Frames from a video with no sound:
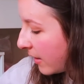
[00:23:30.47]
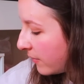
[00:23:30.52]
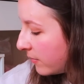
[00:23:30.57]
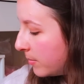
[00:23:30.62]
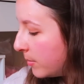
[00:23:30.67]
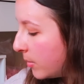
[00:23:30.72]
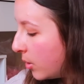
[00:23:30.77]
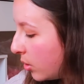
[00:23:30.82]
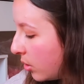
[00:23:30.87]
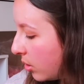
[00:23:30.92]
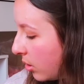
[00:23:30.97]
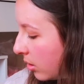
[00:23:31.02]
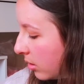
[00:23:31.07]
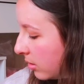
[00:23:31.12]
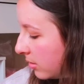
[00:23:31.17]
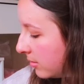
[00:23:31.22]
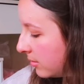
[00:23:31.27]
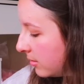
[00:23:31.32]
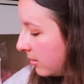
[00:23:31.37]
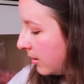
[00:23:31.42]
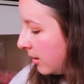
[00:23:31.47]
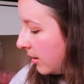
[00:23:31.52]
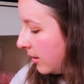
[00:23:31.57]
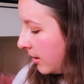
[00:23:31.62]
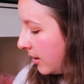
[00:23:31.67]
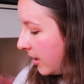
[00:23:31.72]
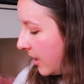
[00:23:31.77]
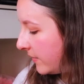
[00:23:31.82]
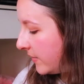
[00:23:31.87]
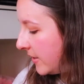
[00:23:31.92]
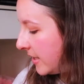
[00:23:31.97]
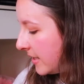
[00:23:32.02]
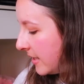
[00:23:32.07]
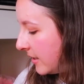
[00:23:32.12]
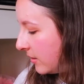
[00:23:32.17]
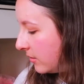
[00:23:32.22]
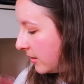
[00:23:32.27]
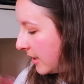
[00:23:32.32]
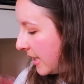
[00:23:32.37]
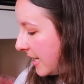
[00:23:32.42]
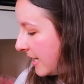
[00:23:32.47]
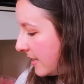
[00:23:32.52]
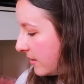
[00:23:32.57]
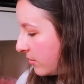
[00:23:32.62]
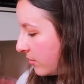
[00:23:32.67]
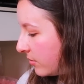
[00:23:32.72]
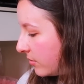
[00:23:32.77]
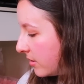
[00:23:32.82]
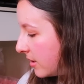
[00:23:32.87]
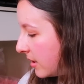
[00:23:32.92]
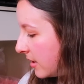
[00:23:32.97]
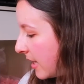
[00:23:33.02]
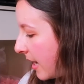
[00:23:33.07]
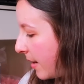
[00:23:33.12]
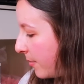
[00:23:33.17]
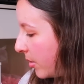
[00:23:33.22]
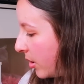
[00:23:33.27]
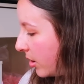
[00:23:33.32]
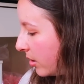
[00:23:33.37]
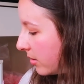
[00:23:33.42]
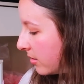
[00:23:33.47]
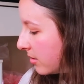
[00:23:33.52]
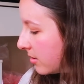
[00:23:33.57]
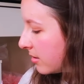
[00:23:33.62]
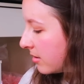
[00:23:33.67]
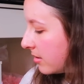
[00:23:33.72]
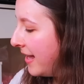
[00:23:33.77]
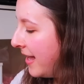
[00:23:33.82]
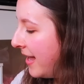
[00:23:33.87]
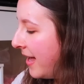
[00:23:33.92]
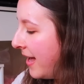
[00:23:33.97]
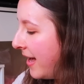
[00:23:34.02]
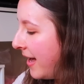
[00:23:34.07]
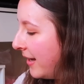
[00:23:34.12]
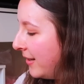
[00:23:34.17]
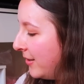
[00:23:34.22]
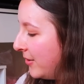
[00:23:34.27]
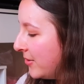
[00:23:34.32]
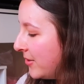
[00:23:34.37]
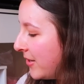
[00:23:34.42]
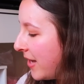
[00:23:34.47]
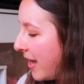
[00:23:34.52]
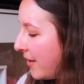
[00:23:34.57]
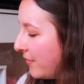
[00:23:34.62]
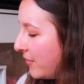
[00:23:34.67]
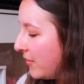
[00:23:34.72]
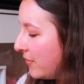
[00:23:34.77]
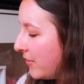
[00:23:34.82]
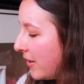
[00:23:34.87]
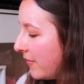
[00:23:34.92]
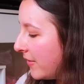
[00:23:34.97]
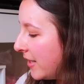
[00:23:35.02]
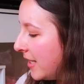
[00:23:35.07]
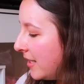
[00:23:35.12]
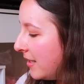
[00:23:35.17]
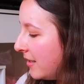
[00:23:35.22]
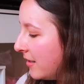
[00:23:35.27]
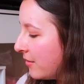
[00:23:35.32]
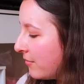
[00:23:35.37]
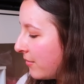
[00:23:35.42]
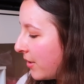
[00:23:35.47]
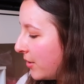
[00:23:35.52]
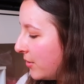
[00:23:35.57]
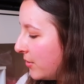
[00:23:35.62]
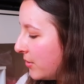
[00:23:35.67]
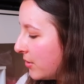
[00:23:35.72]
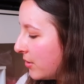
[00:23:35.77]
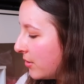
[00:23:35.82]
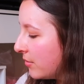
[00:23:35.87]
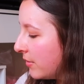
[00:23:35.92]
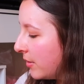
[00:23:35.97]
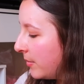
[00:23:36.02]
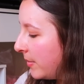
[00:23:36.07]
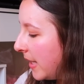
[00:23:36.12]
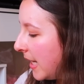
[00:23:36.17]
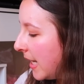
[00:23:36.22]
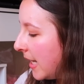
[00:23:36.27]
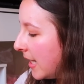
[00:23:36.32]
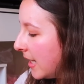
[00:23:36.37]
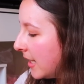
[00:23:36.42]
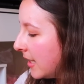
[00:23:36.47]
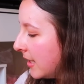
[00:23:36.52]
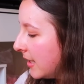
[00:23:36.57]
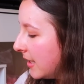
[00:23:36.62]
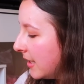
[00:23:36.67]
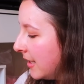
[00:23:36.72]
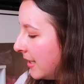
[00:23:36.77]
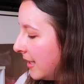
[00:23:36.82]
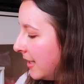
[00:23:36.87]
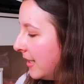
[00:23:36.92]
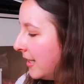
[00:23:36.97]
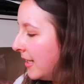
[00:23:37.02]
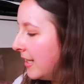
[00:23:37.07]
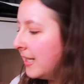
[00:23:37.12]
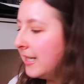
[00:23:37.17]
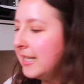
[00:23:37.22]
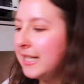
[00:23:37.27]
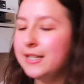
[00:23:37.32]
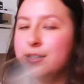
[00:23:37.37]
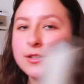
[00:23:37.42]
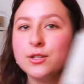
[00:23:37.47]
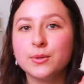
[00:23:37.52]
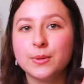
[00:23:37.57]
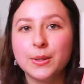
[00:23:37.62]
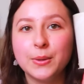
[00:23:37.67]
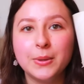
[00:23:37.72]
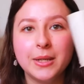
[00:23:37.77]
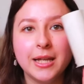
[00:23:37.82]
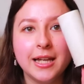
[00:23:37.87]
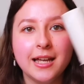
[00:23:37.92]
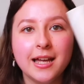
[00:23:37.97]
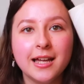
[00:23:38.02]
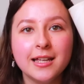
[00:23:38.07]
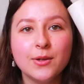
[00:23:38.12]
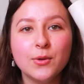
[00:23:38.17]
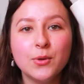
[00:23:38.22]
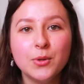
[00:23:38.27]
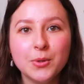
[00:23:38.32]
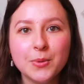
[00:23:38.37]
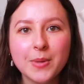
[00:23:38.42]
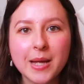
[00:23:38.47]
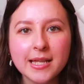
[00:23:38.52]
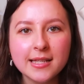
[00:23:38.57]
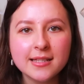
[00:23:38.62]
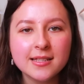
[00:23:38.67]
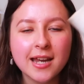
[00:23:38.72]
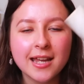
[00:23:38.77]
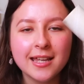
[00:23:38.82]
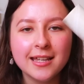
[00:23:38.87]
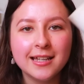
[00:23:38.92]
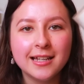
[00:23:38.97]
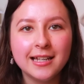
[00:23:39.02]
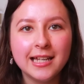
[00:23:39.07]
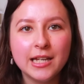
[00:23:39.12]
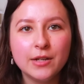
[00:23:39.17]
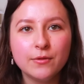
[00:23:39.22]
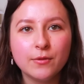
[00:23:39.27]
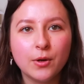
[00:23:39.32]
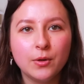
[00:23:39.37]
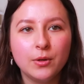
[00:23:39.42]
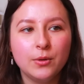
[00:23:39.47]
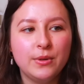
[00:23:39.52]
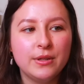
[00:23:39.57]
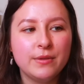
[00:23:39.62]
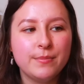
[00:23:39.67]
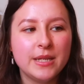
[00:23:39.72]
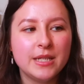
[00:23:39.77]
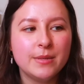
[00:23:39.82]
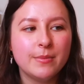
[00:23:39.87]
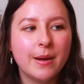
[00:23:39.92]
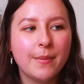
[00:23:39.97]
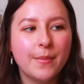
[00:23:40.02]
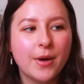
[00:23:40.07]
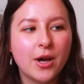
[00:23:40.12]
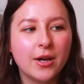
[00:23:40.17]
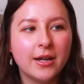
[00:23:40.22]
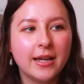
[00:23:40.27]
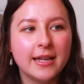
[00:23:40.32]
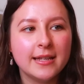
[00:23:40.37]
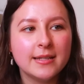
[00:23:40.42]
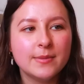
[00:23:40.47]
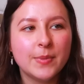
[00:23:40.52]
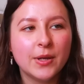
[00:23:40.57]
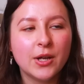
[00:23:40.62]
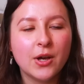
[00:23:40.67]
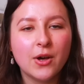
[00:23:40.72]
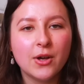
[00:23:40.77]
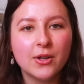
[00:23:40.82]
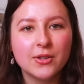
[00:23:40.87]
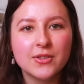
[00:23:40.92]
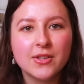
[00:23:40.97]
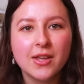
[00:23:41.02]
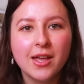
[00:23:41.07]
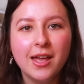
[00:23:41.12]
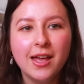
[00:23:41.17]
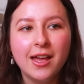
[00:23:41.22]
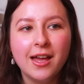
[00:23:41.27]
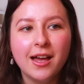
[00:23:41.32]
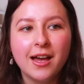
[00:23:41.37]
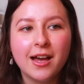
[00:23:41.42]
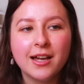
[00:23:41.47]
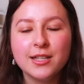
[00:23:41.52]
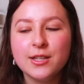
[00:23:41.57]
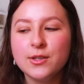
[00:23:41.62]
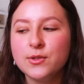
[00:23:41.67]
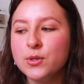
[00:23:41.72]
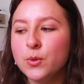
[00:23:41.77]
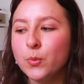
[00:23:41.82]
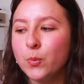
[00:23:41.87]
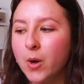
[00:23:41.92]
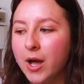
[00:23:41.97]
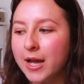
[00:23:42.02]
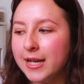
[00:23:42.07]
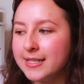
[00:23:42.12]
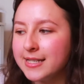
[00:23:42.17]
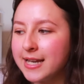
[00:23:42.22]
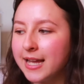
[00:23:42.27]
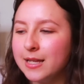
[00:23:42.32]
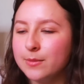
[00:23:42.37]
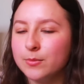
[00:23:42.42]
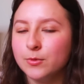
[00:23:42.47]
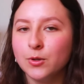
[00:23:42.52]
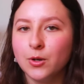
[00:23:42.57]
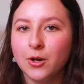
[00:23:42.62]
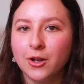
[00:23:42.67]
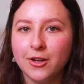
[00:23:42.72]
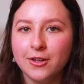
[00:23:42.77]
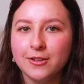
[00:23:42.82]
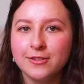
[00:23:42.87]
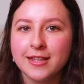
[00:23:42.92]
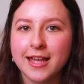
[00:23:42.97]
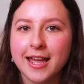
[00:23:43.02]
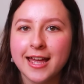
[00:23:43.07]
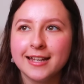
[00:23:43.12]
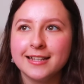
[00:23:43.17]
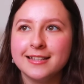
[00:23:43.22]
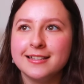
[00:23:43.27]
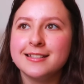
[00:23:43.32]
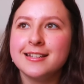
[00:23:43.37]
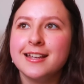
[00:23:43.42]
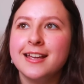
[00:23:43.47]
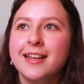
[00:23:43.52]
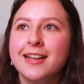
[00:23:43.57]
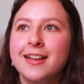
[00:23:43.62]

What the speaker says: have more of these little easels in that box. I also have a very gross, grubby lint roller. I always take a lint roller with me to my markets because I use a white tablecloth, and